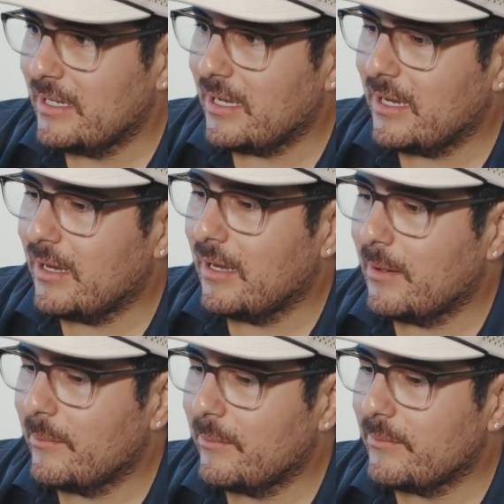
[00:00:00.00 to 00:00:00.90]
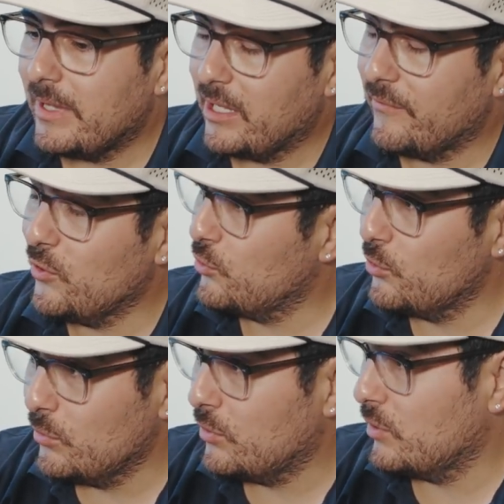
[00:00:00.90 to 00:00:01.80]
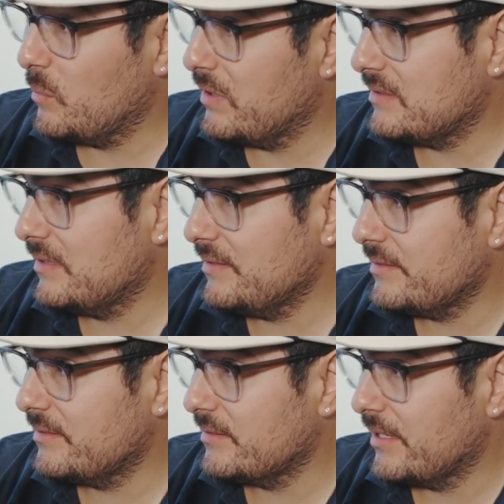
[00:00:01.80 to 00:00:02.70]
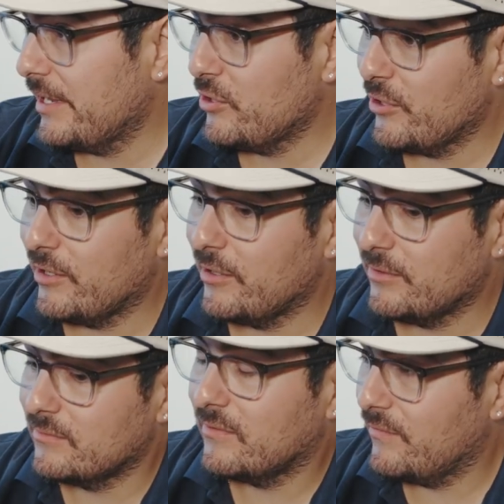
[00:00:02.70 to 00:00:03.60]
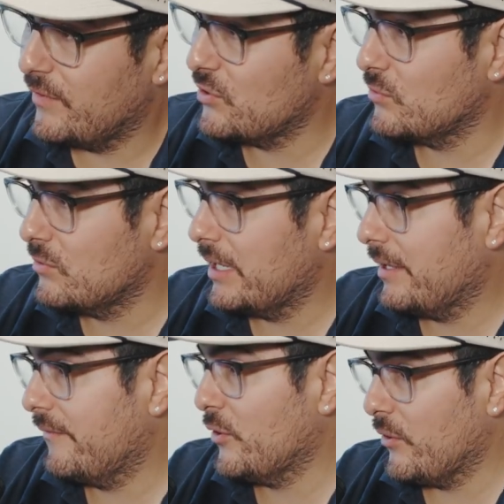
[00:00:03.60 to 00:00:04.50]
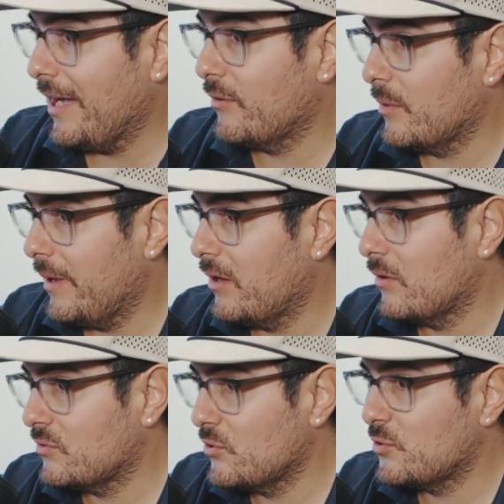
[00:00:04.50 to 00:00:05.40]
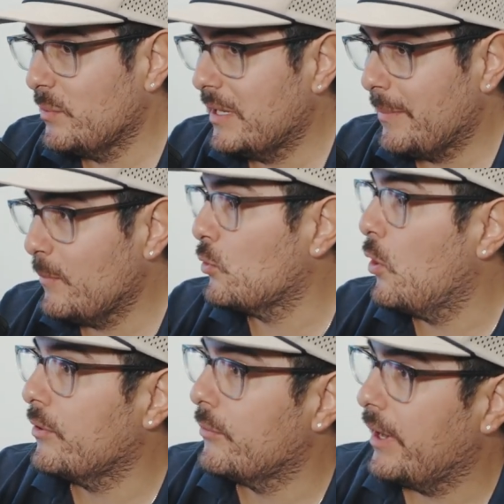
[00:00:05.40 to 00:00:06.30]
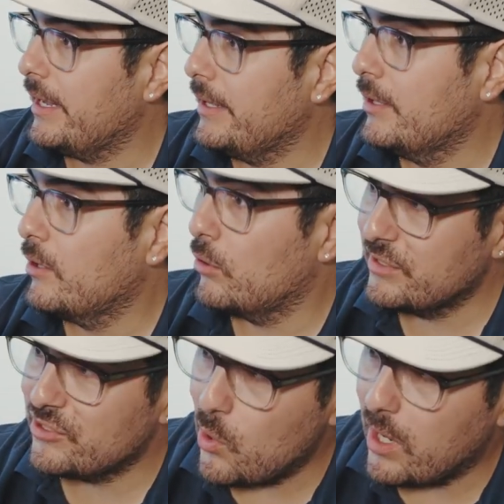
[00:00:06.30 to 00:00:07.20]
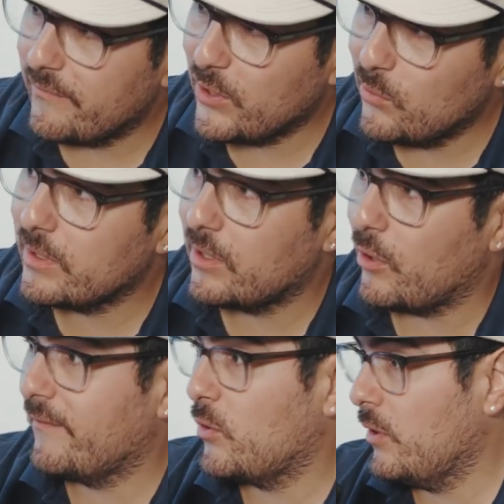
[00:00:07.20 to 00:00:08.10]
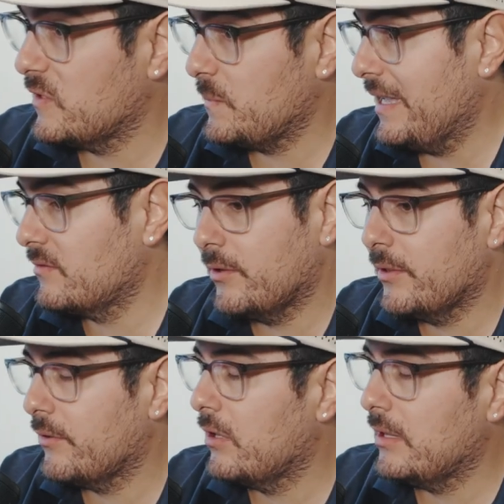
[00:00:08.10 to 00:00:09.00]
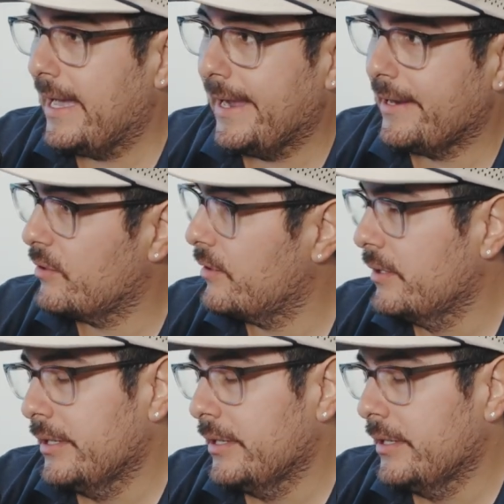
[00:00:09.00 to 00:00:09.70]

If you do good business and you're visual, if you're out and about on social media, people know you, right? Or at least know of you and cross paths with you either online or,